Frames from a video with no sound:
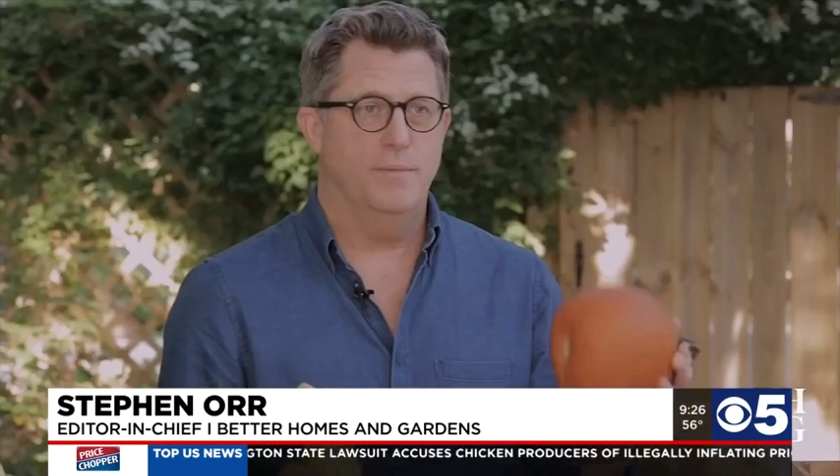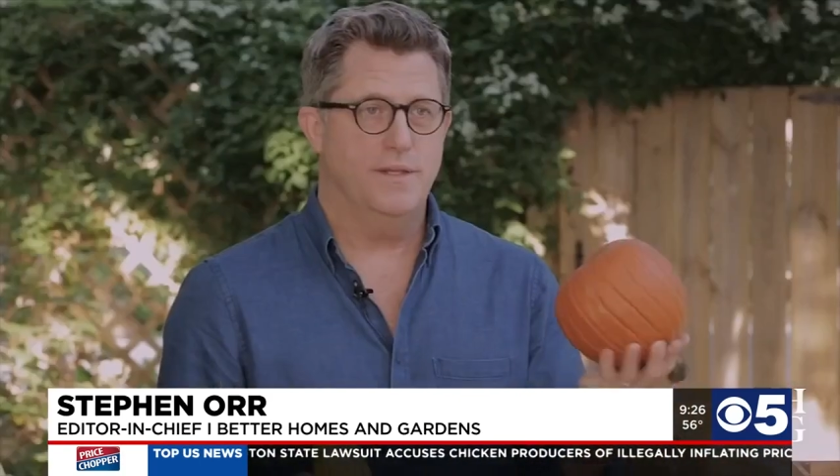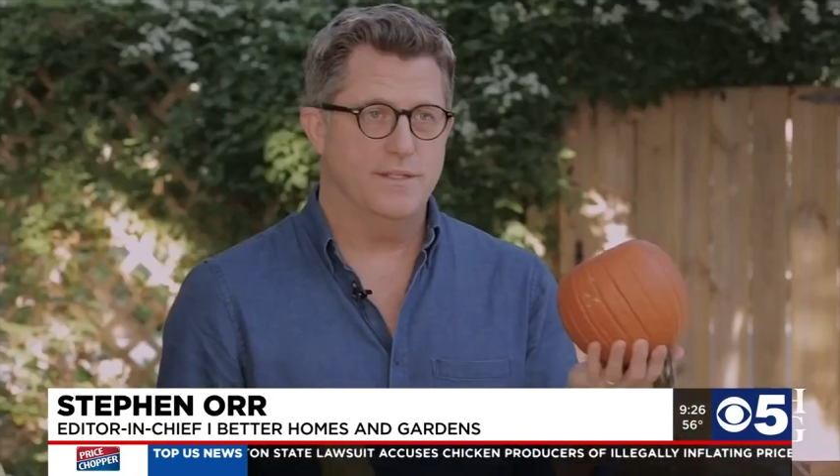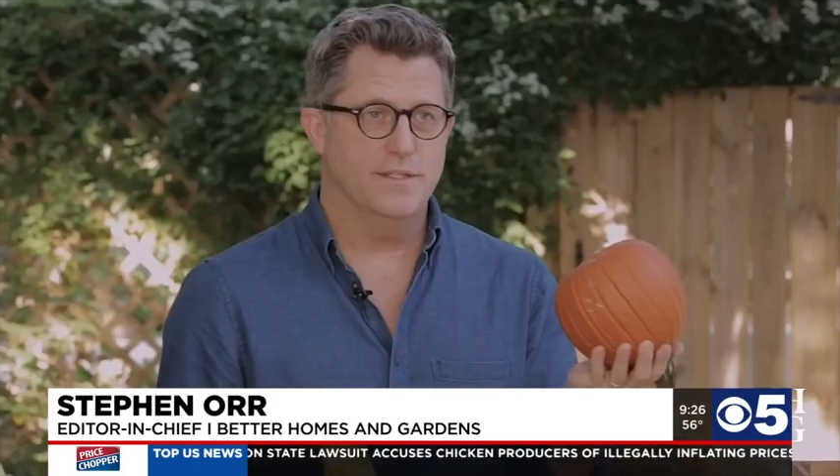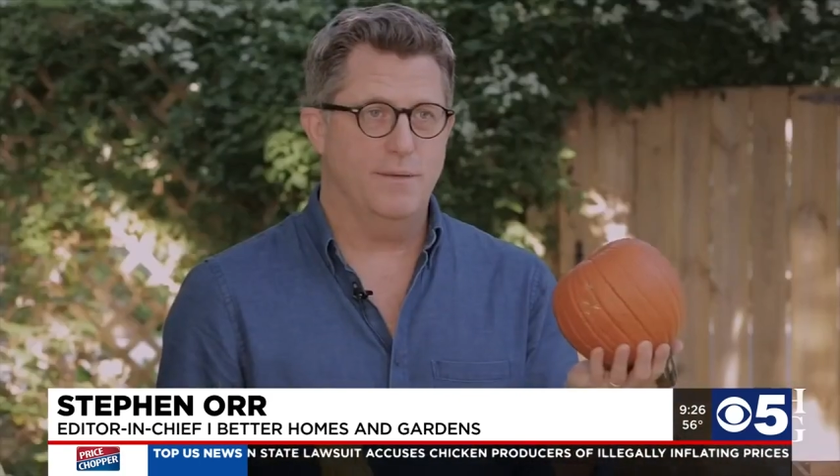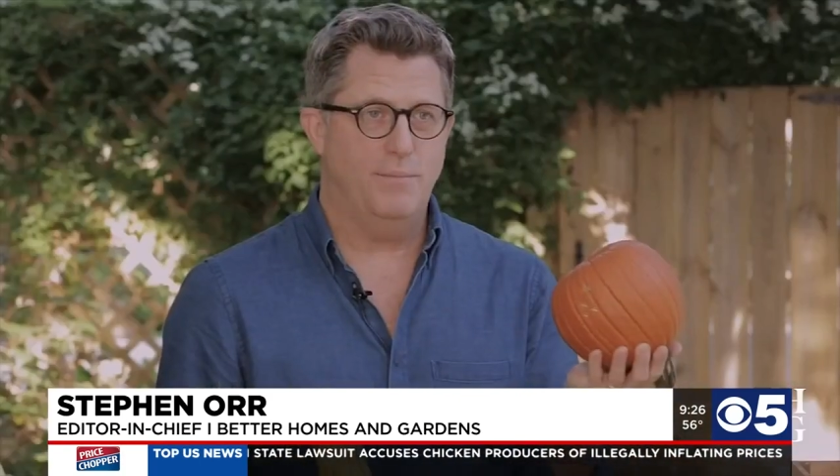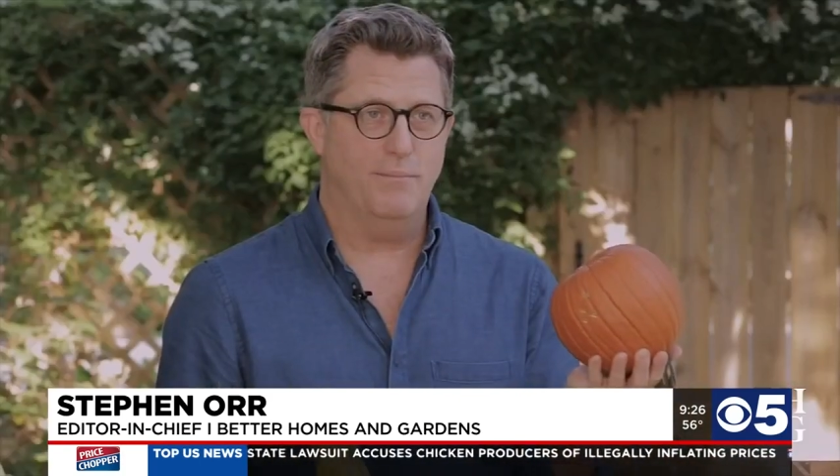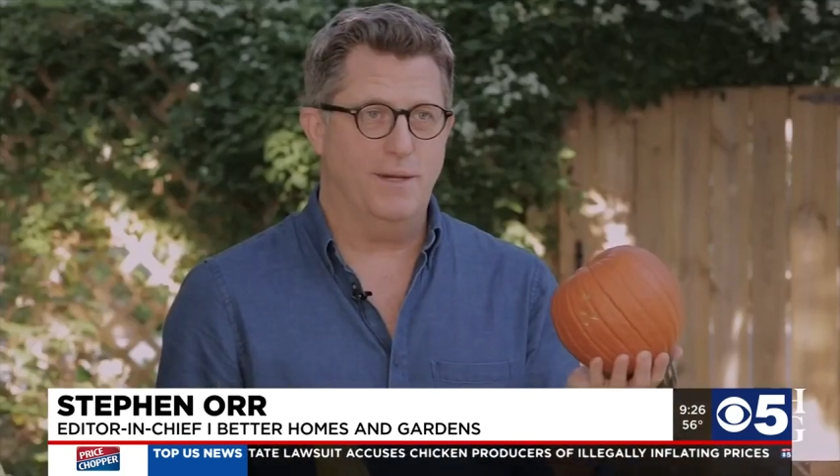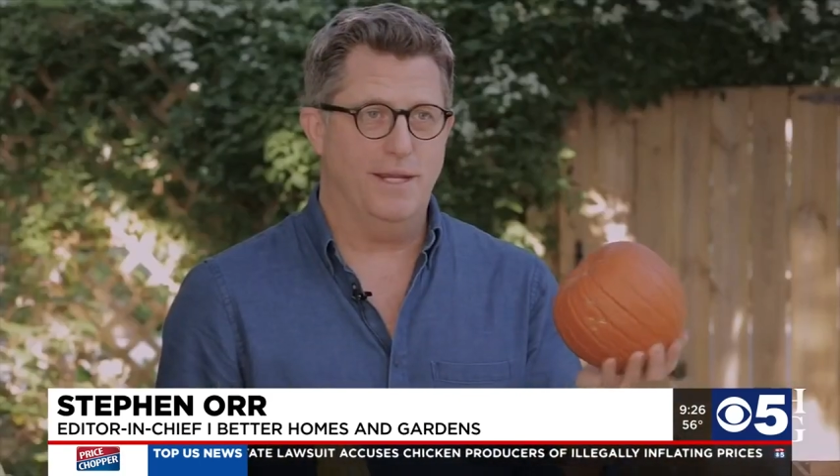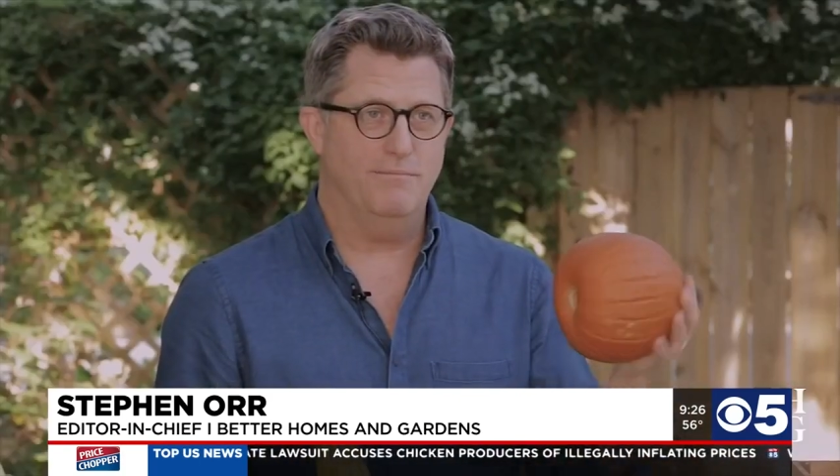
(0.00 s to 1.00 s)
but this is a
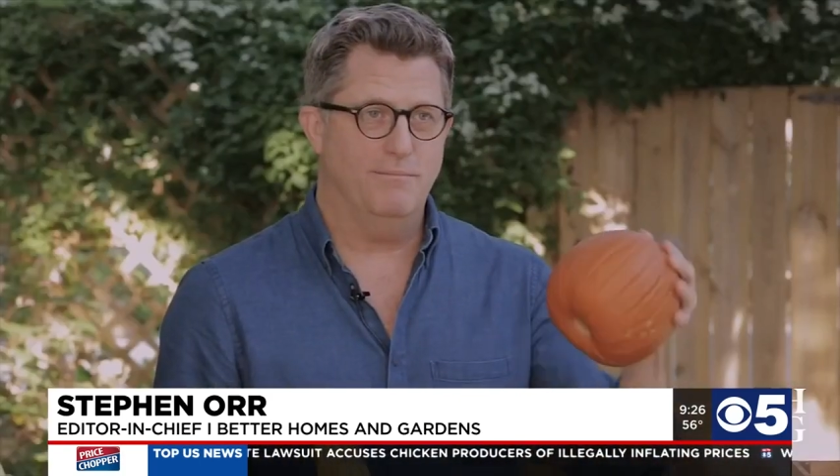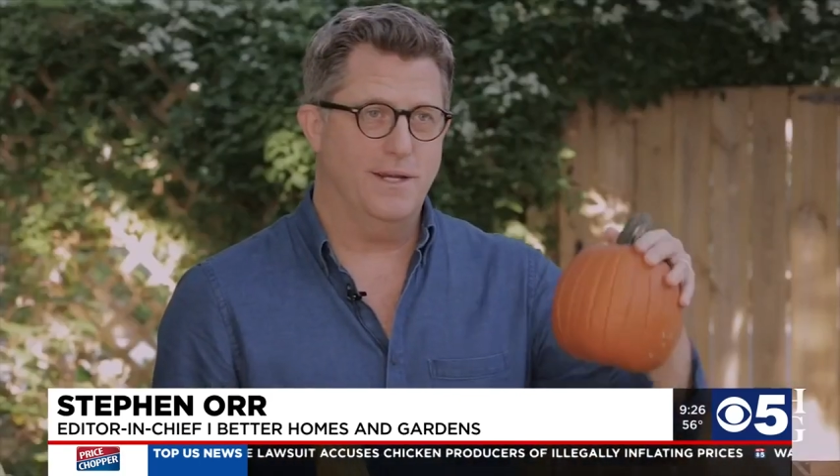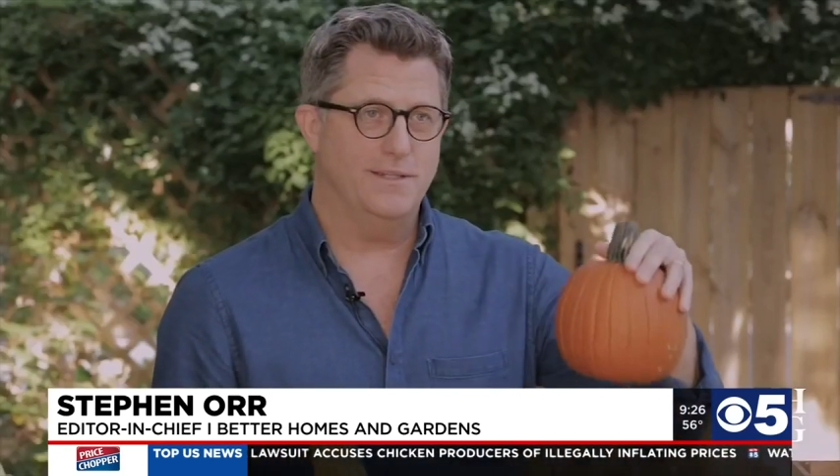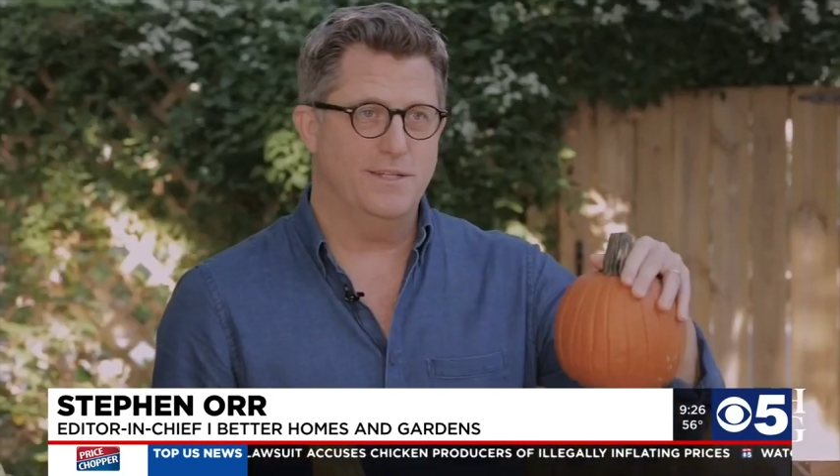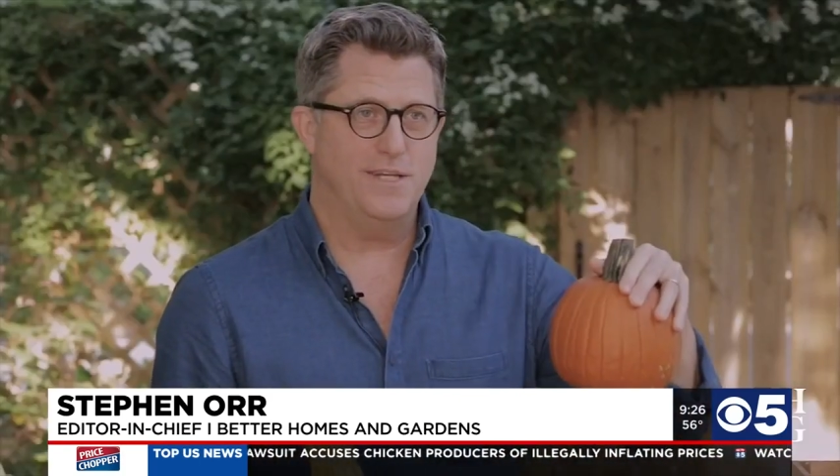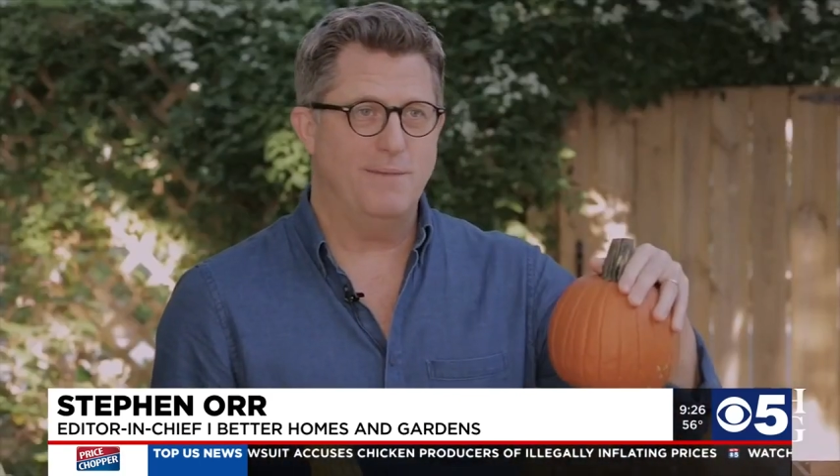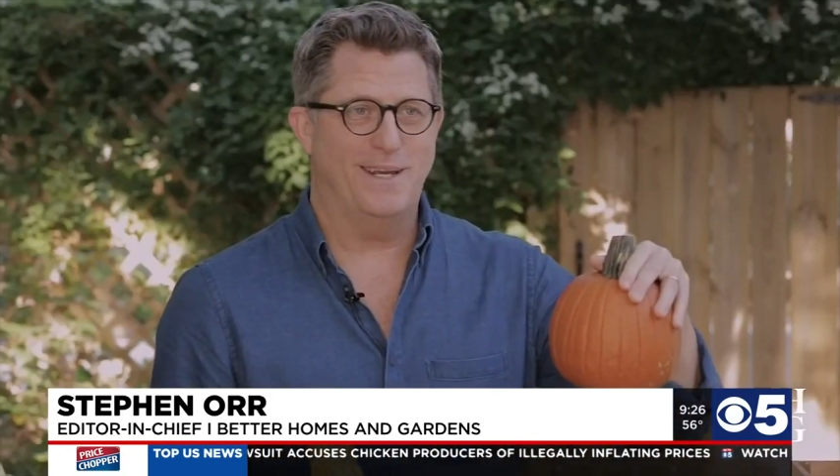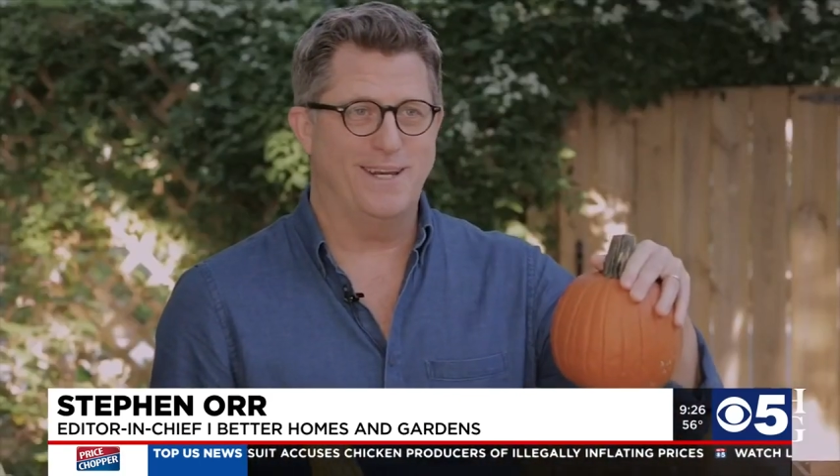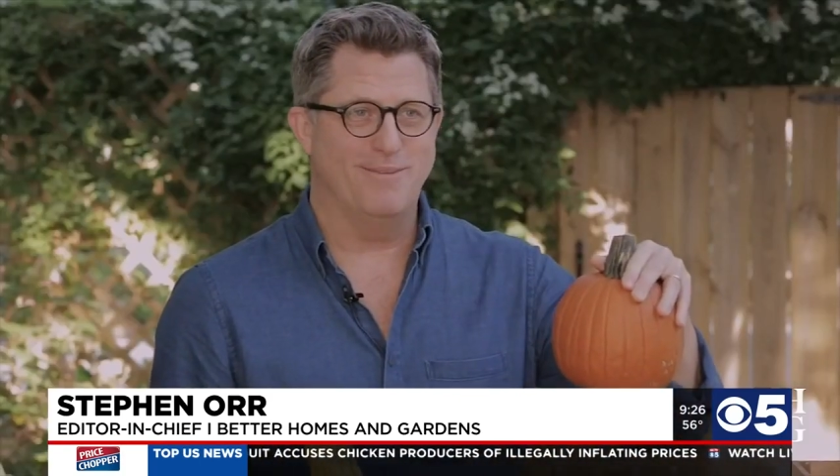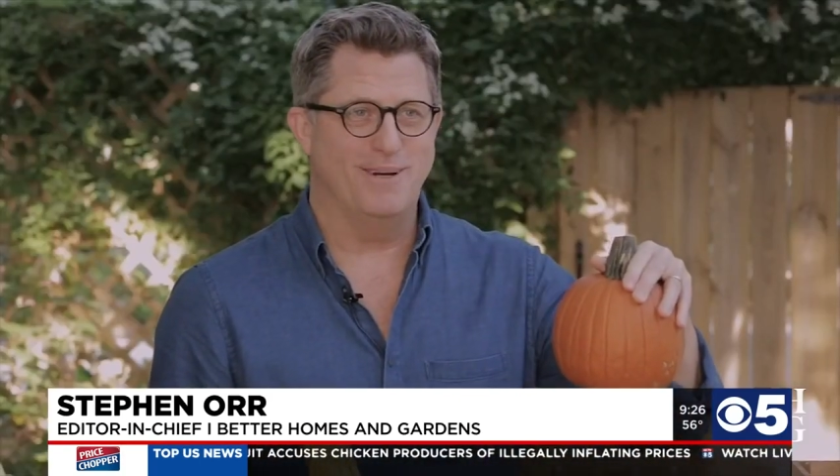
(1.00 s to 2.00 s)
pumpkin because it's shaped
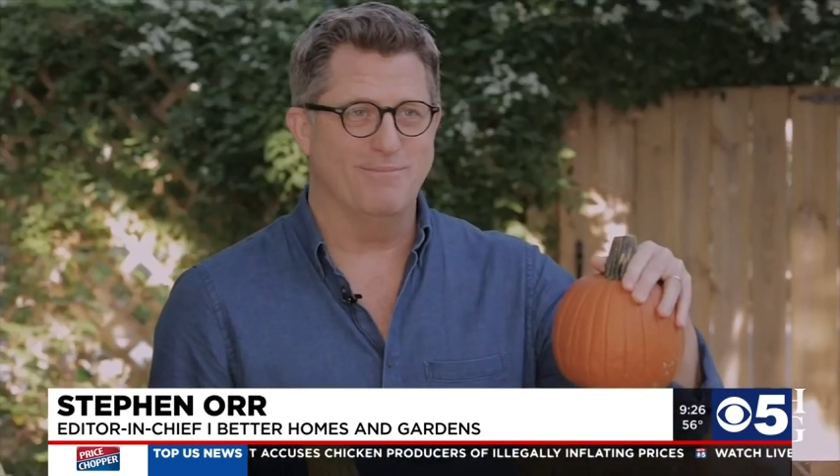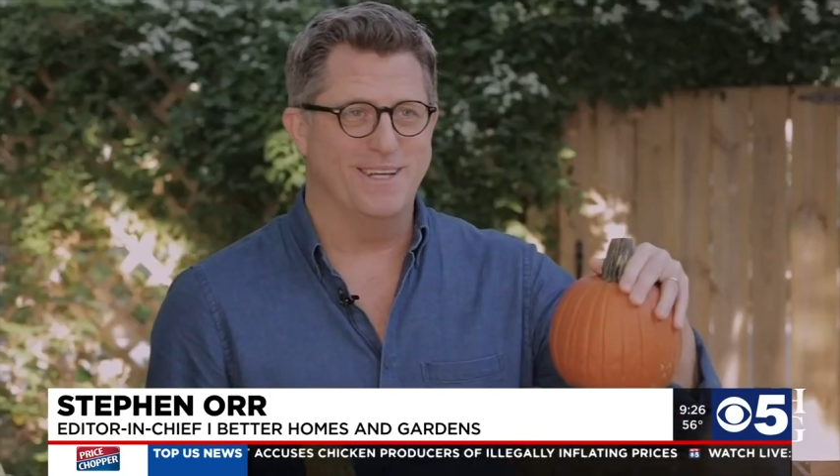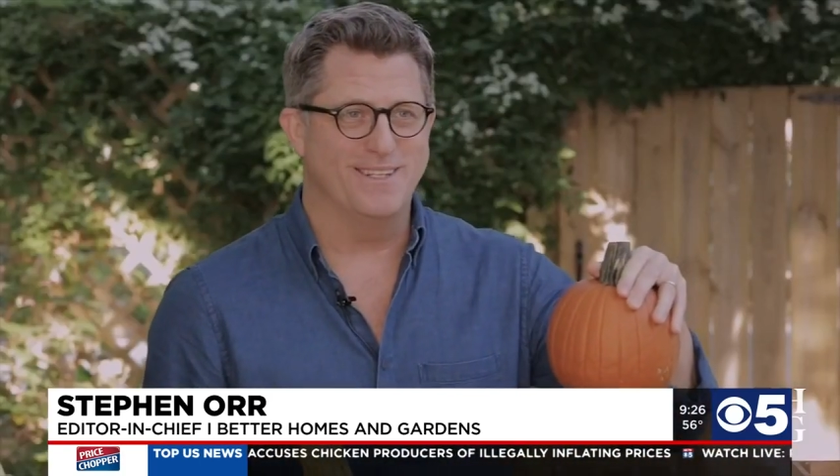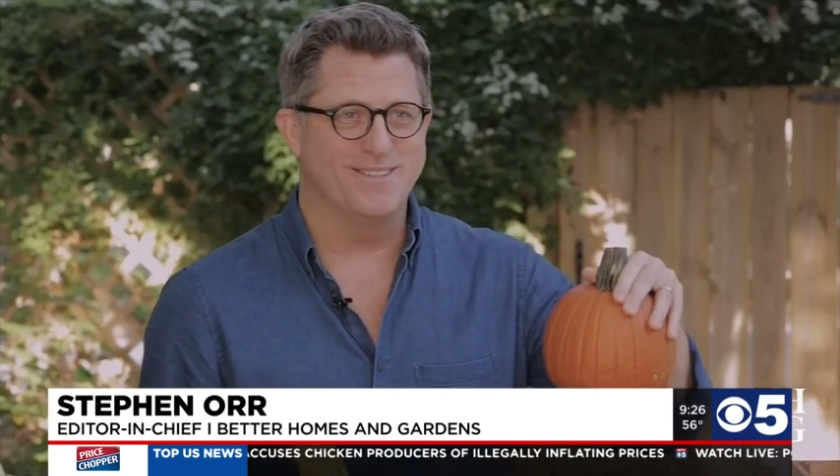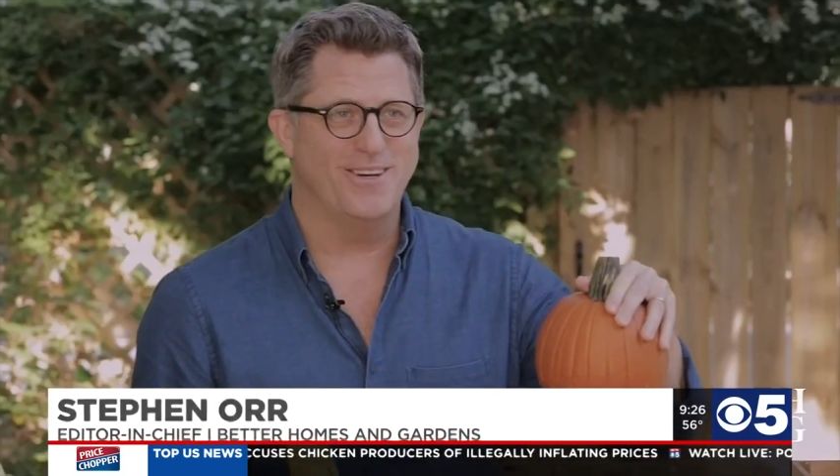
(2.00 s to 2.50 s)
like a pumpkin.